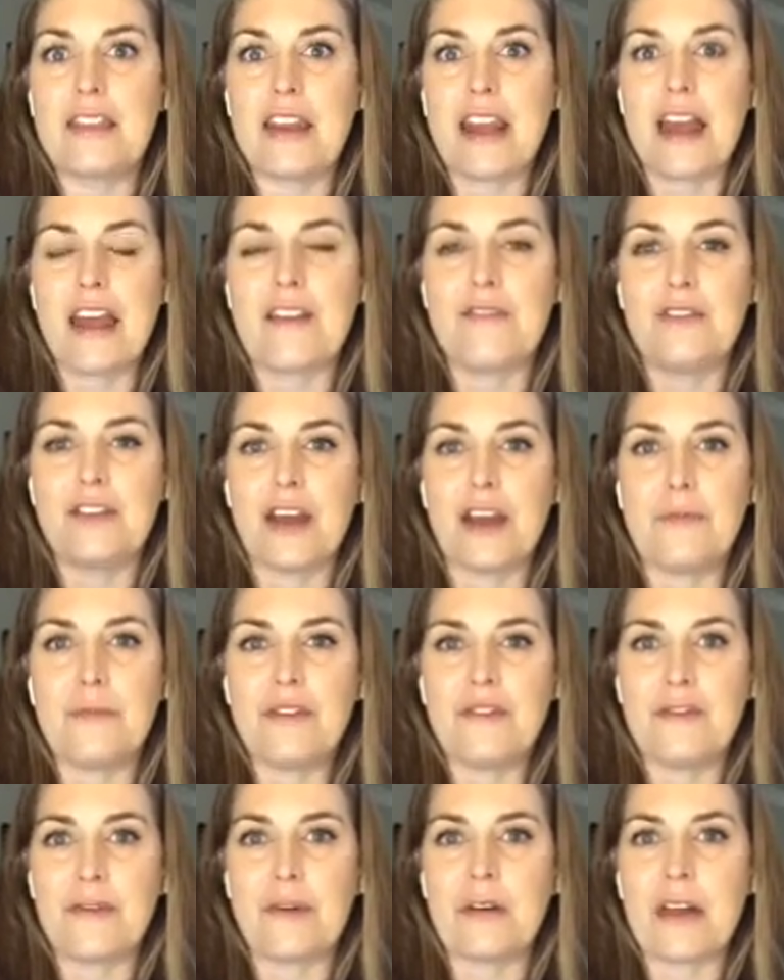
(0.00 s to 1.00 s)
that I have done
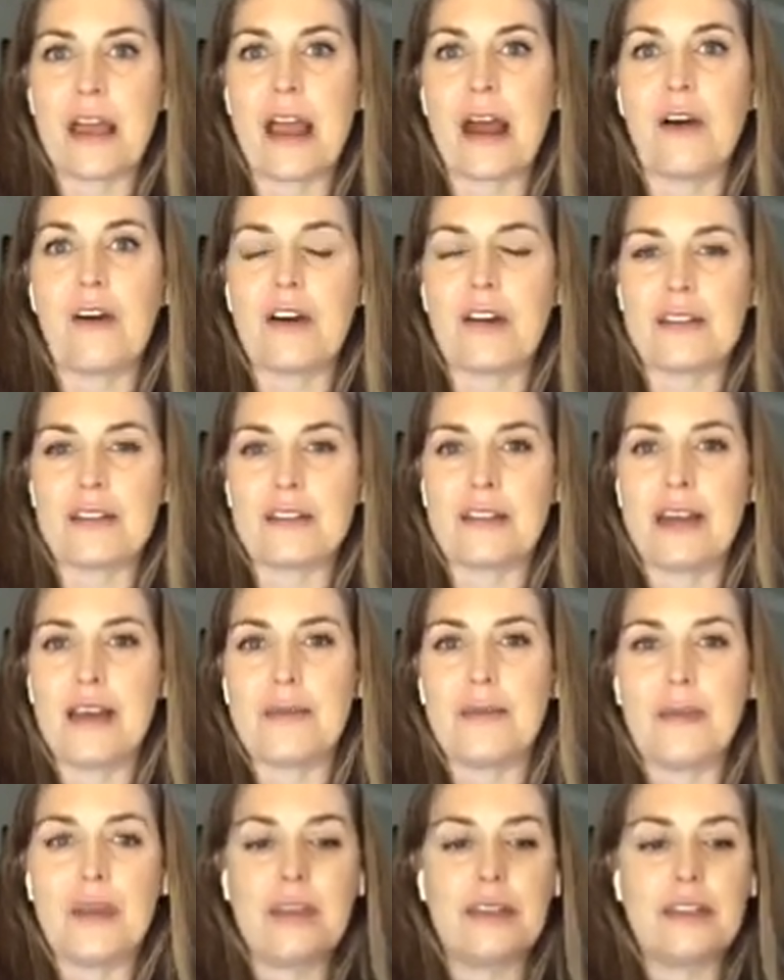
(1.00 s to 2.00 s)
before now has
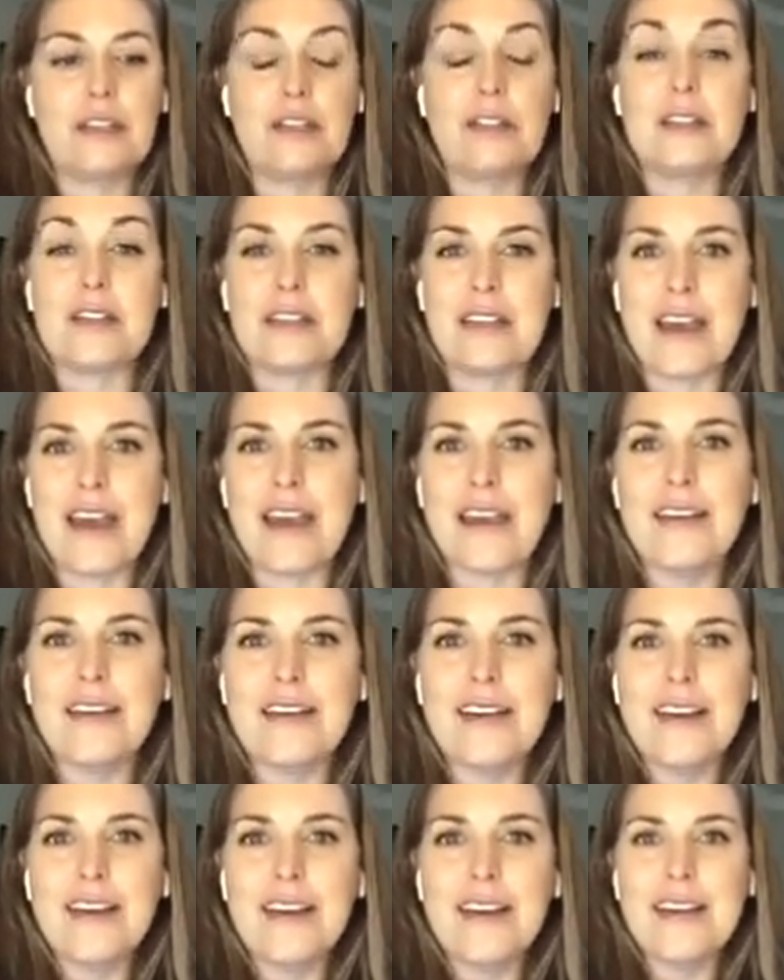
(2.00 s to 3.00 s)
led me to today,
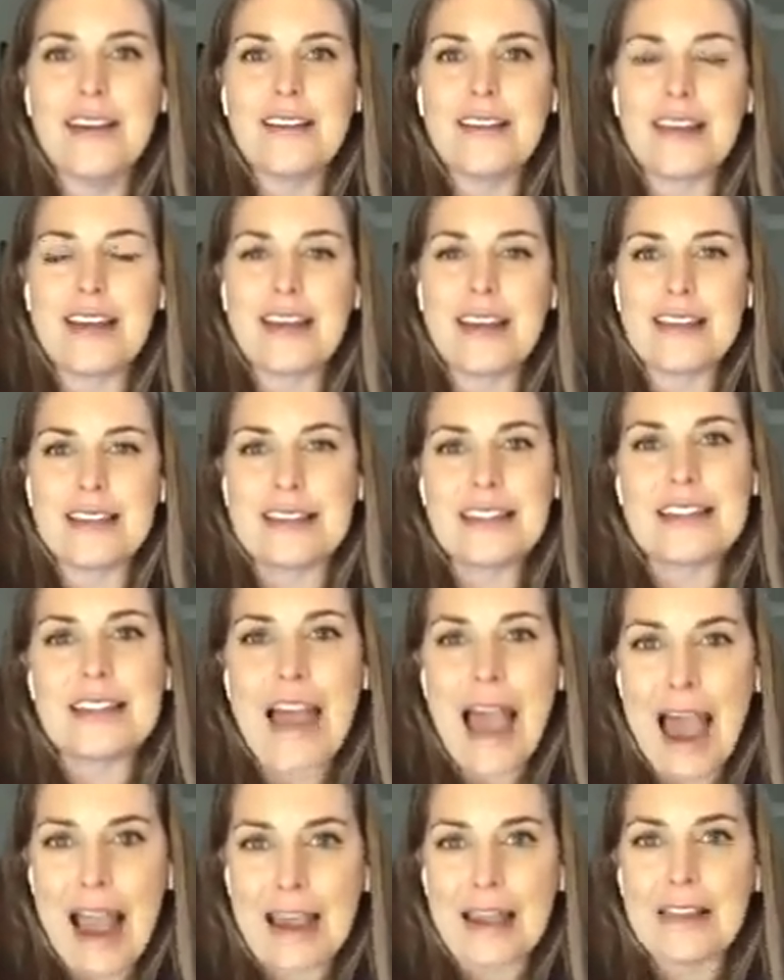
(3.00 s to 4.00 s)
to
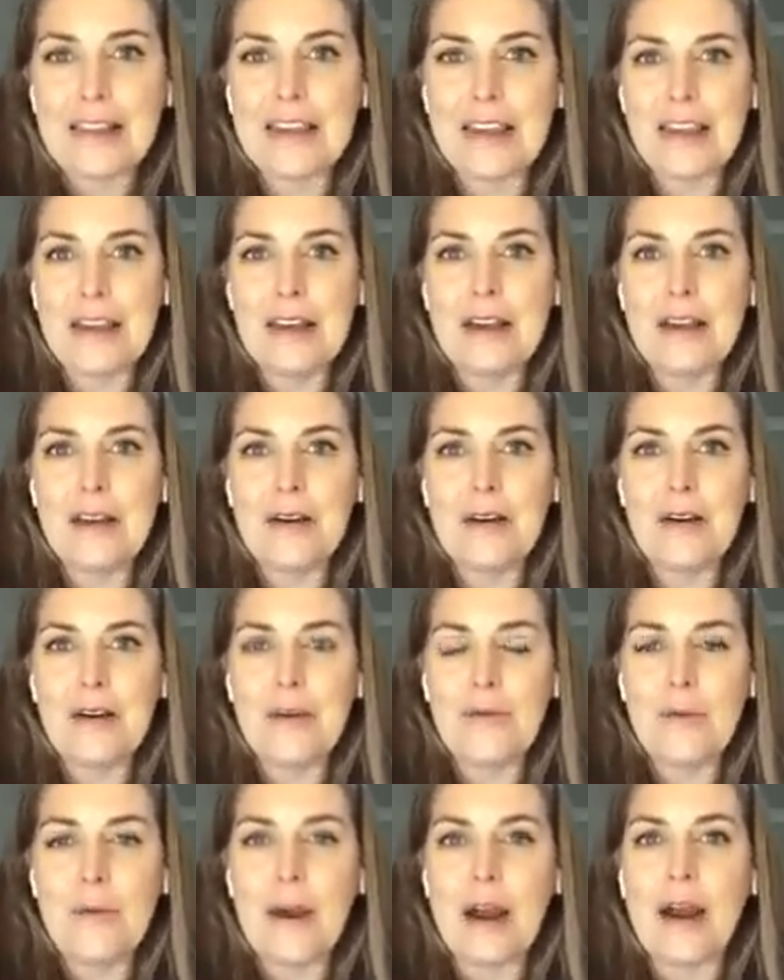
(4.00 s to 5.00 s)
exactly
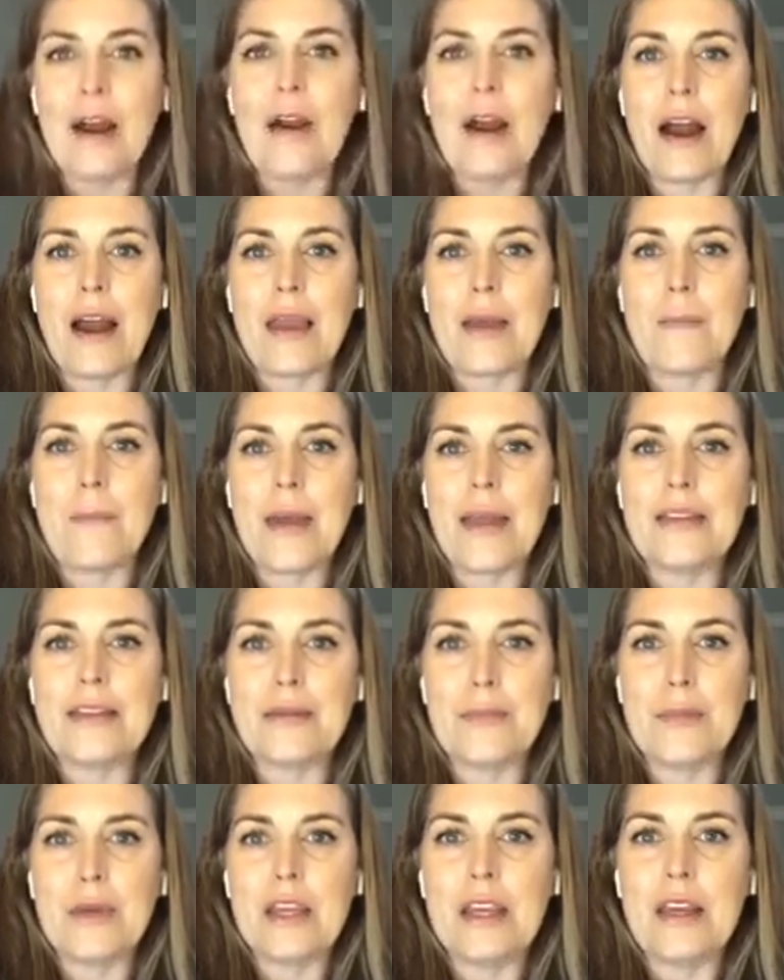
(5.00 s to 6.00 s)
where I am meant
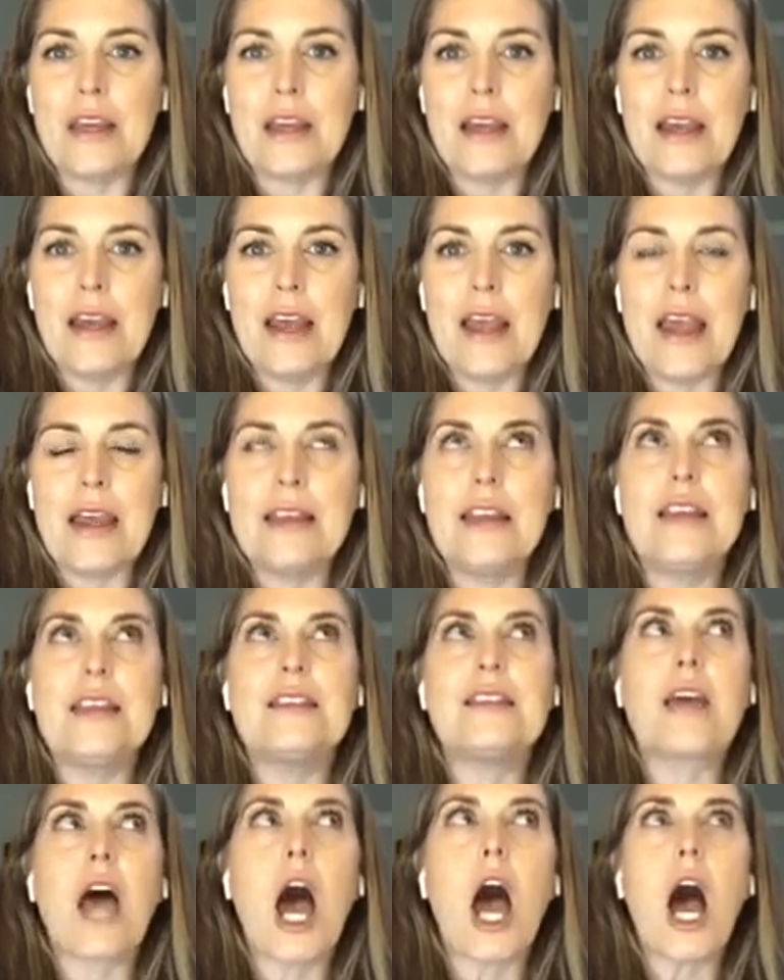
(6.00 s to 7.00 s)
to be. And it
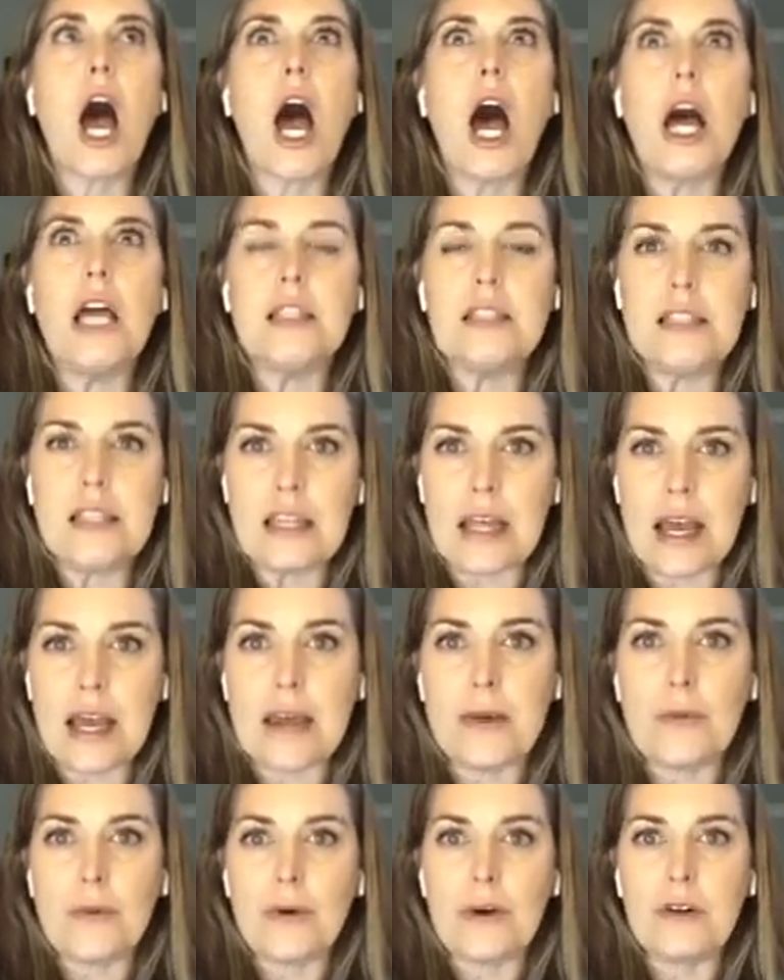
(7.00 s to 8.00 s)
is
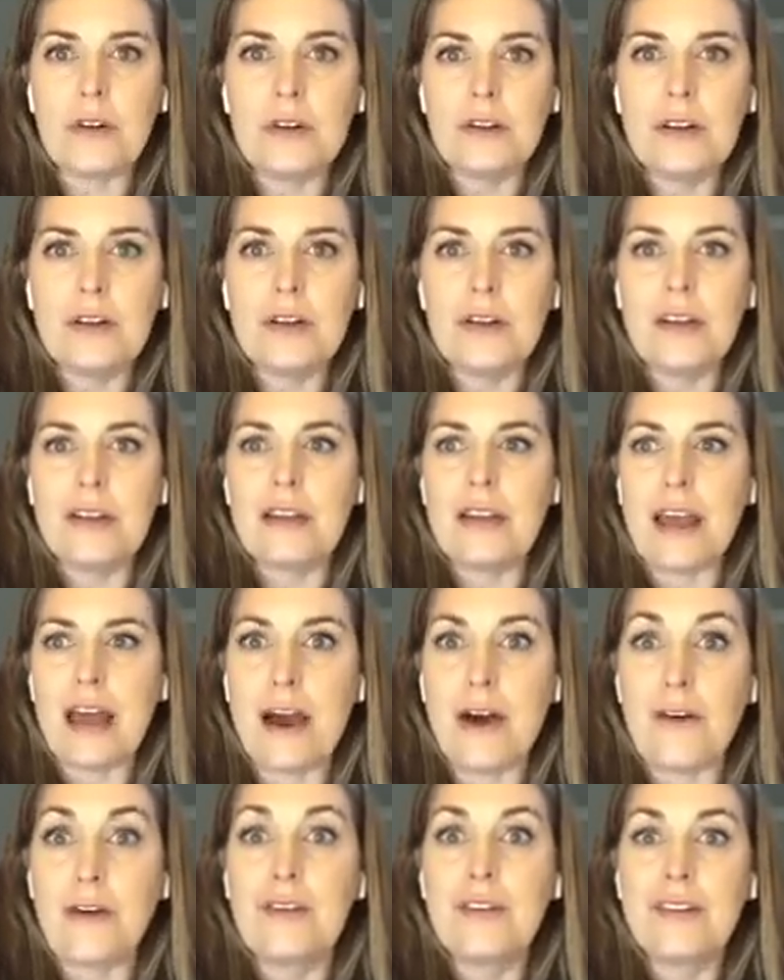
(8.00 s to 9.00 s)
undeniable
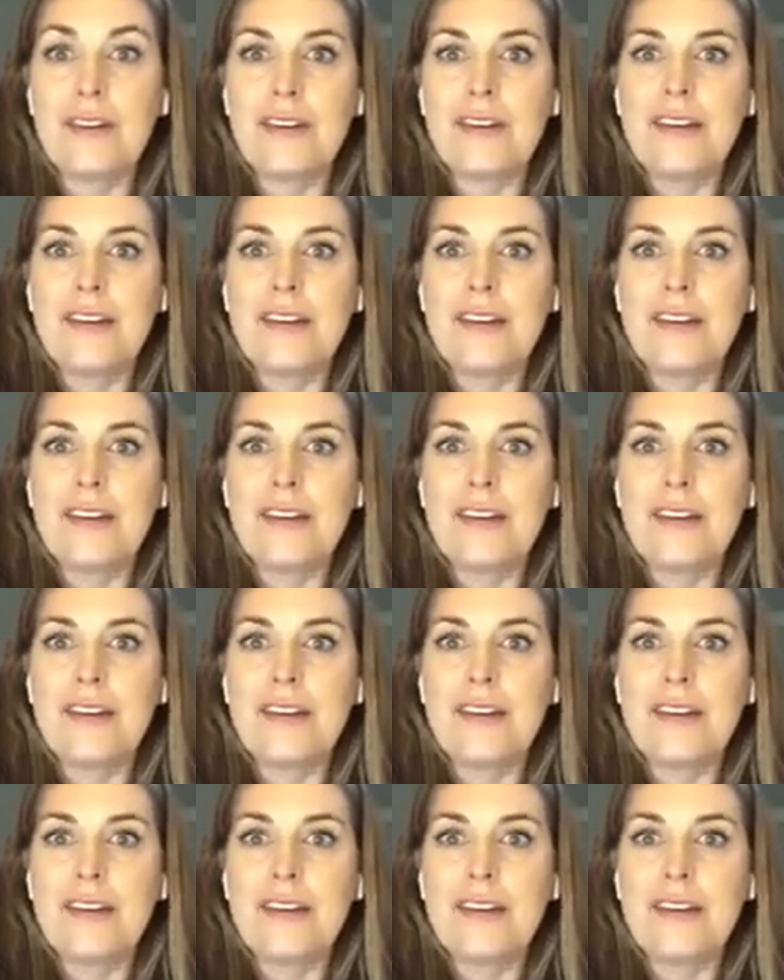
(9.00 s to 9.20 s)
now